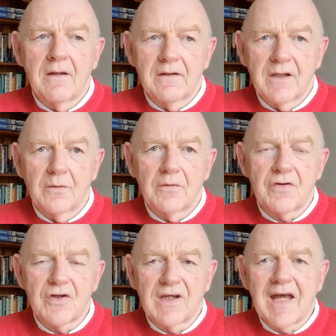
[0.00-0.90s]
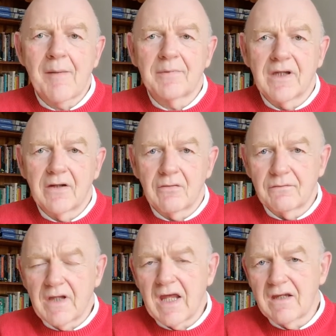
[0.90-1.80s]
Now, there's a gap there of
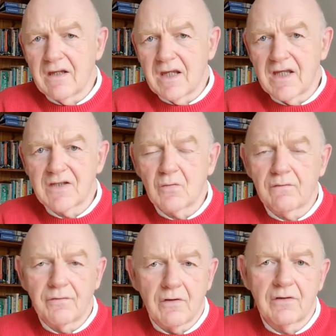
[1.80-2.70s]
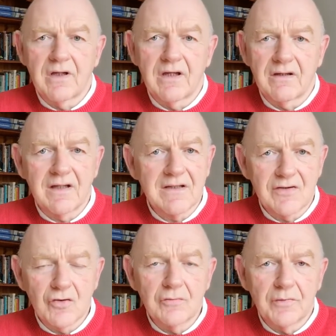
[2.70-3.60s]
10 days to a fortnight, and that's
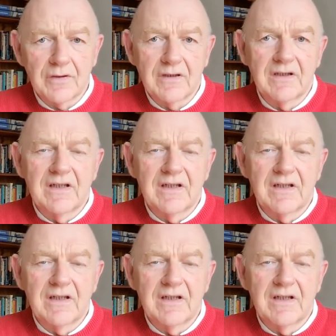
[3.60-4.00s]
assuming